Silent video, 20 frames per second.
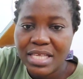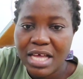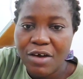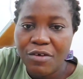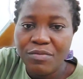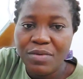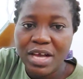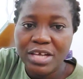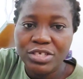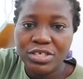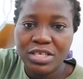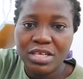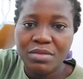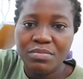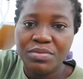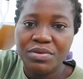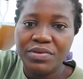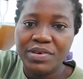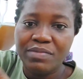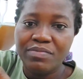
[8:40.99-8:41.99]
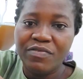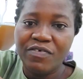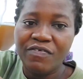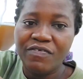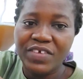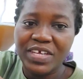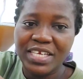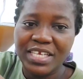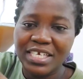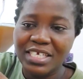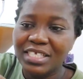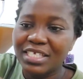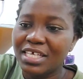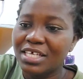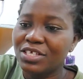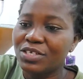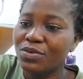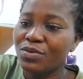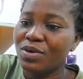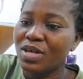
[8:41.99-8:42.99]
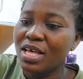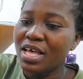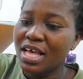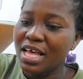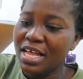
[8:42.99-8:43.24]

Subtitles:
I'll actually be removing it, so